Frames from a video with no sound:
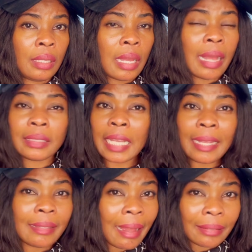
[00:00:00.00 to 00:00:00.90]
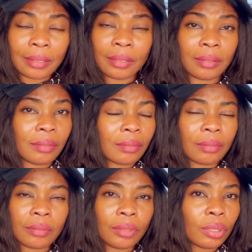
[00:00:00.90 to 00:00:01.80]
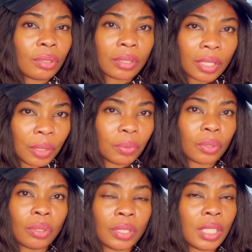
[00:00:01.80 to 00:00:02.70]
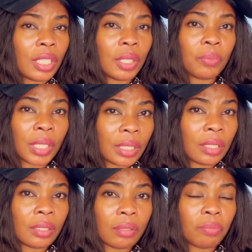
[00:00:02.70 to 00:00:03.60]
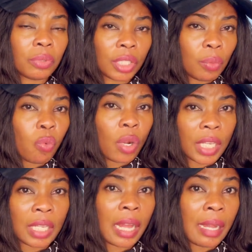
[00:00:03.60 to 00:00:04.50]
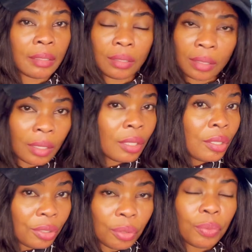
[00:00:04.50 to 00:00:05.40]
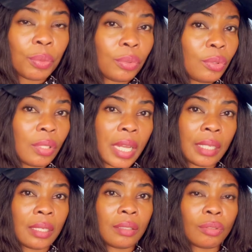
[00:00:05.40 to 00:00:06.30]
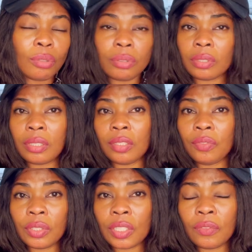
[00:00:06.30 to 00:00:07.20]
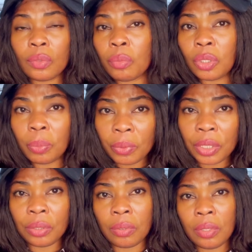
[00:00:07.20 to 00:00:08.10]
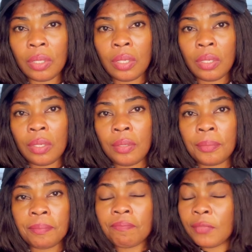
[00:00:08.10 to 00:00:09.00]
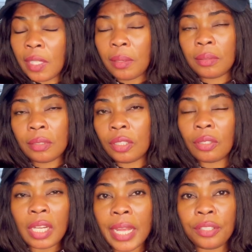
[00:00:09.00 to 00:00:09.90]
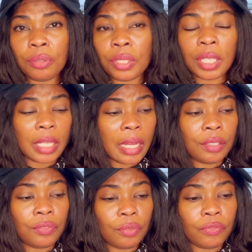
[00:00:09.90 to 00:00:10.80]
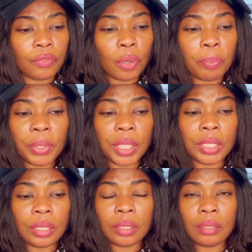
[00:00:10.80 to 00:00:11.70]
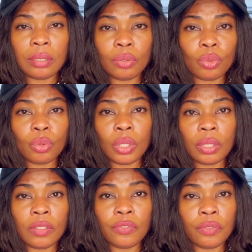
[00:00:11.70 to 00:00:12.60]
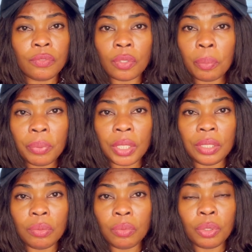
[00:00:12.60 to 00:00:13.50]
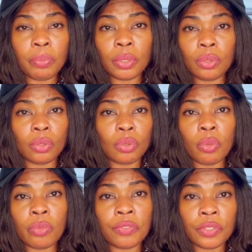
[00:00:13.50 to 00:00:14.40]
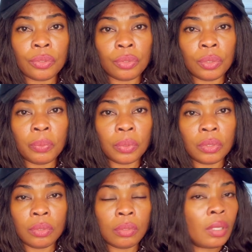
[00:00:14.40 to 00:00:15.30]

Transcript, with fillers: Aside that, just keep studying, keep getting, keep working hard. You'll be able to, like, don't give yourself too much pressure. Yeah, it's not like U K that if you've not paid, to if you've not paid, they will report you to Home Office to deport you.